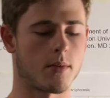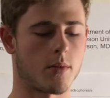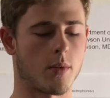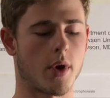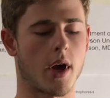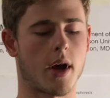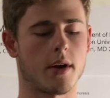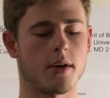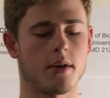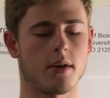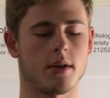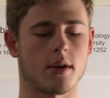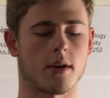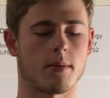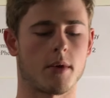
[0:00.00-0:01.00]
We had to
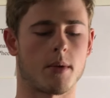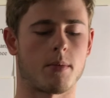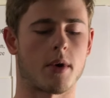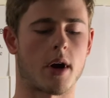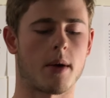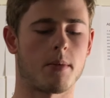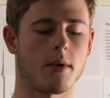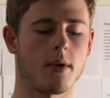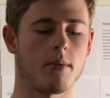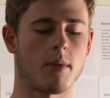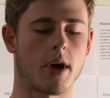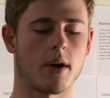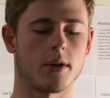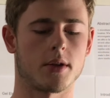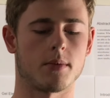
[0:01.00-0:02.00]
determine the proper
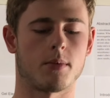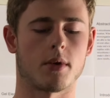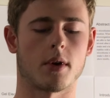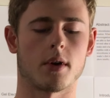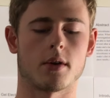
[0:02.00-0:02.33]
amount to put